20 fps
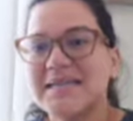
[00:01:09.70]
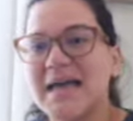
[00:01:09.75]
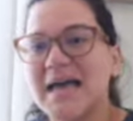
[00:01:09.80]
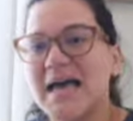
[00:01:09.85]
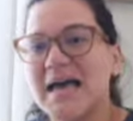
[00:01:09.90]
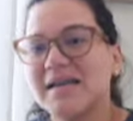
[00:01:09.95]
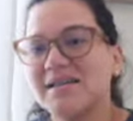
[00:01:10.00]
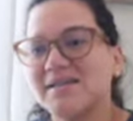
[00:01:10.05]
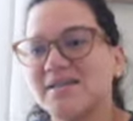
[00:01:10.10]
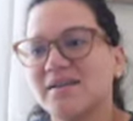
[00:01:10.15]

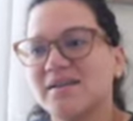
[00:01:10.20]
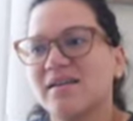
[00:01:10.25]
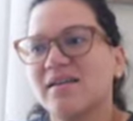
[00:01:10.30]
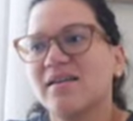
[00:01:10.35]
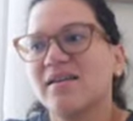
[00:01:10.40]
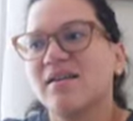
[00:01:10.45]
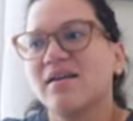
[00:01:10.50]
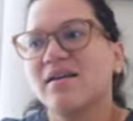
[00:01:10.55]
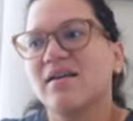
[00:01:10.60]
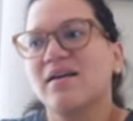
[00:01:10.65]
that
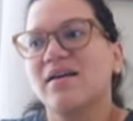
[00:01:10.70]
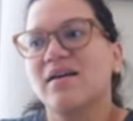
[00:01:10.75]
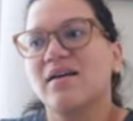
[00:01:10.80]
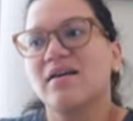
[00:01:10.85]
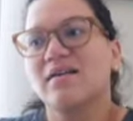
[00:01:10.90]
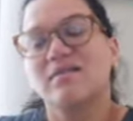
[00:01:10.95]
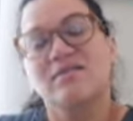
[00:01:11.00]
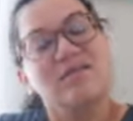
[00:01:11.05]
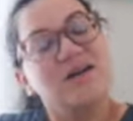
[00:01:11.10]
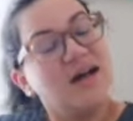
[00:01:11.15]

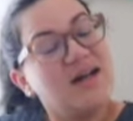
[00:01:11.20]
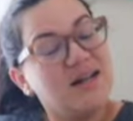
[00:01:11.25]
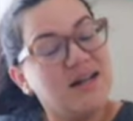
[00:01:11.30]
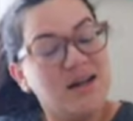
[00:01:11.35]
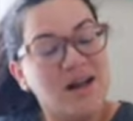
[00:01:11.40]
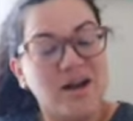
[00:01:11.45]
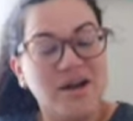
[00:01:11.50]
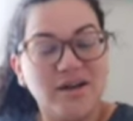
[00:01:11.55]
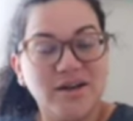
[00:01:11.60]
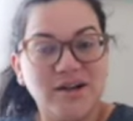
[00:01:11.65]
a
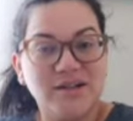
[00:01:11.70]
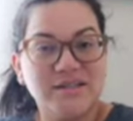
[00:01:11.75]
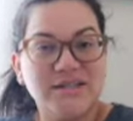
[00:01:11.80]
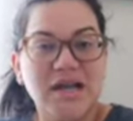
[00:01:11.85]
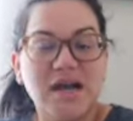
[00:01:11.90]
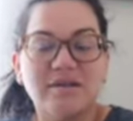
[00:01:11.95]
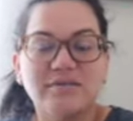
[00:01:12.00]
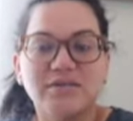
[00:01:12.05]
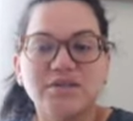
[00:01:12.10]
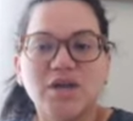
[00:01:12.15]
lot of clothes
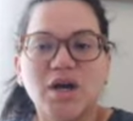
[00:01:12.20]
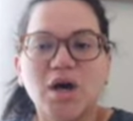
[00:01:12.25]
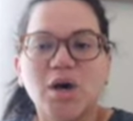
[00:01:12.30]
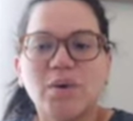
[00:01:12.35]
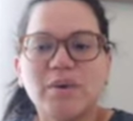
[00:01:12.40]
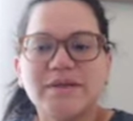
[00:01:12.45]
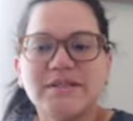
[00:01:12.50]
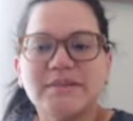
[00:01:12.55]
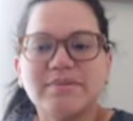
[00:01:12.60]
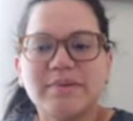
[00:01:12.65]
have to
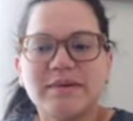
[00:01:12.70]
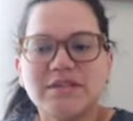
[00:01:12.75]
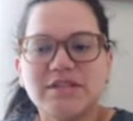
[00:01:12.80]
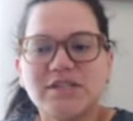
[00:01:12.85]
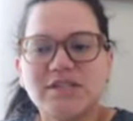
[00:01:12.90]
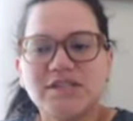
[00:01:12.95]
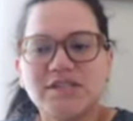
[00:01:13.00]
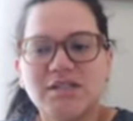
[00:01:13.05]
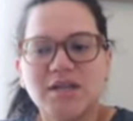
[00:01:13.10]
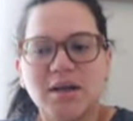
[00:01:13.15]
go,
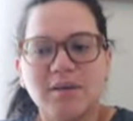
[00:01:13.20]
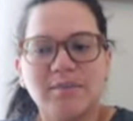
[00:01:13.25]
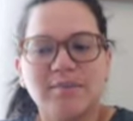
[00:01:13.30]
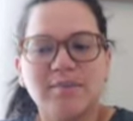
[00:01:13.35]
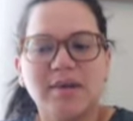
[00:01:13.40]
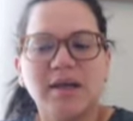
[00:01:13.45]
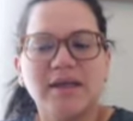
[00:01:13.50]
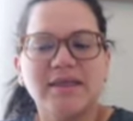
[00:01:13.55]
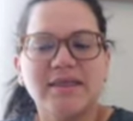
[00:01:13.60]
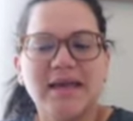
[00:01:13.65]
especially some
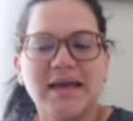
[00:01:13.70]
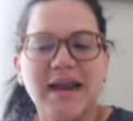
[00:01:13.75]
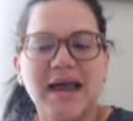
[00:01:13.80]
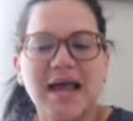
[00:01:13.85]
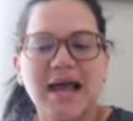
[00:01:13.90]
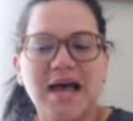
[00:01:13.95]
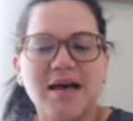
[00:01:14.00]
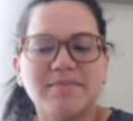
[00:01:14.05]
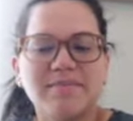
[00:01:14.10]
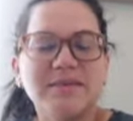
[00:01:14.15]
that I
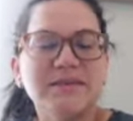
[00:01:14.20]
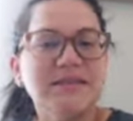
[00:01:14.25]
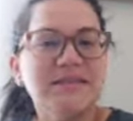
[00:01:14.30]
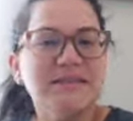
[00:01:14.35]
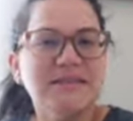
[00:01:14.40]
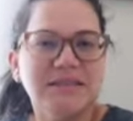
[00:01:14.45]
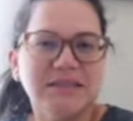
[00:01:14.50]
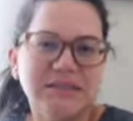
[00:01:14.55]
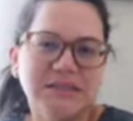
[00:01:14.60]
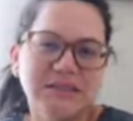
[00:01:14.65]
have been
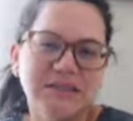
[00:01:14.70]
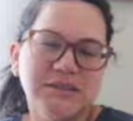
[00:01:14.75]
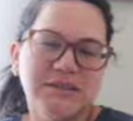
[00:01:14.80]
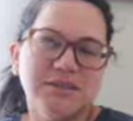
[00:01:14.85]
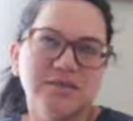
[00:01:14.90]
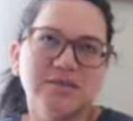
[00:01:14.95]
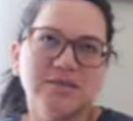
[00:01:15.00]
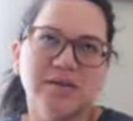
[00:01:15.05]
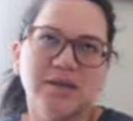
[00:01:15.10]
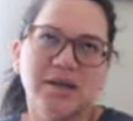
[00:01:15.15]
seeing
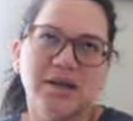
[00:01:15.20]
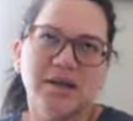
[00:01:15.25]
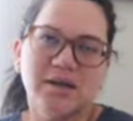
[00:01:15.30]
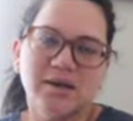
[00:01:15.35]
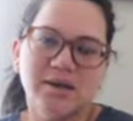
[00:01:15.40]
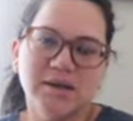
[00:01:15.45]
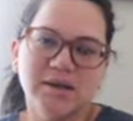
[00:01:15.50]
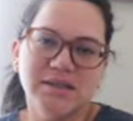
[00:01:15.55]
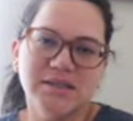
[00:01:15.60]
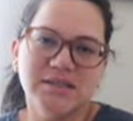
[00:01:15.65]
in, like
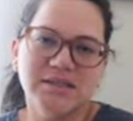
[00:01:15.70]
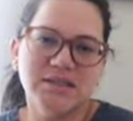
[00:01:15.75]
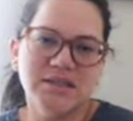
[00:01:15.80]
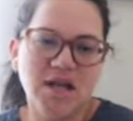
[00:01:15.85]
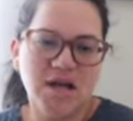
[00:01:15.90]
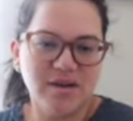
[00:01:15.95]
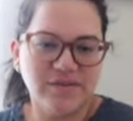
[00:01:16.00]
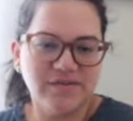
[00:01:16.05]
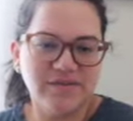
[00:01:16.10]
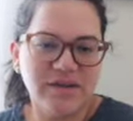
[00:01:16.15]
it's
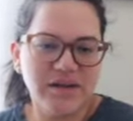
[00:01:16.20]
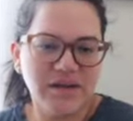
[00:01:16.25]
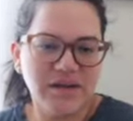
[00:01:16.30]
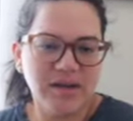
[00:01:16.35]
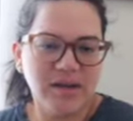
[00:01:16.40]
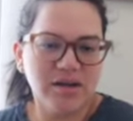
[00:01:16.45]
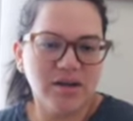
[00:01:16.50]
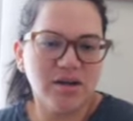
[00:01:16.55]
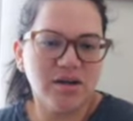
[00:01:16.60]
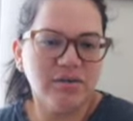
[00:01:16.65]
not
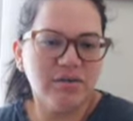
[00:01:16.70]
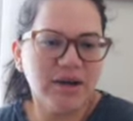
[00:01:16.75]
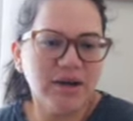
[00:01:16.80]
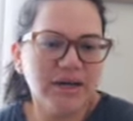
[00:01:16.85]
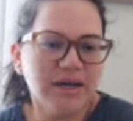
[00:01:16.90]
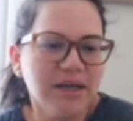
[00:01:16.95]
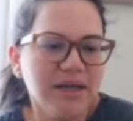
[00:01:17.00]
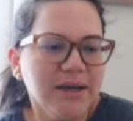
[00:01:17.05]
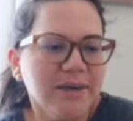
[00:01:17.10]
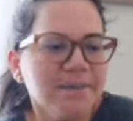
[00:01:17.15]
fitting
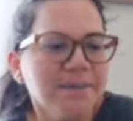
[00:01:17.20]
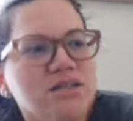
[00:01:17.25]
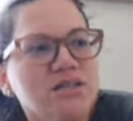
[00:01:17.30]
correctly.